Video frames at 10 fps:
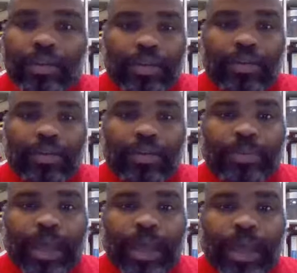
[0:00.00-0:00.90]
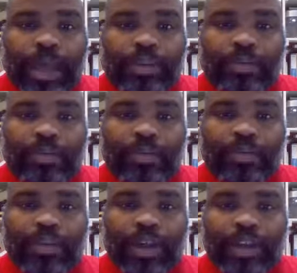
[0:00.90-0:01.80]
Rex Apocalypse
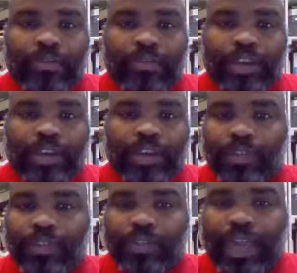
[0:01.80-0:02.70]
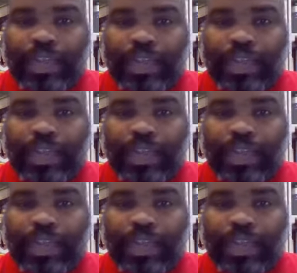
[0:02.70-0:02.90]
final video for the day.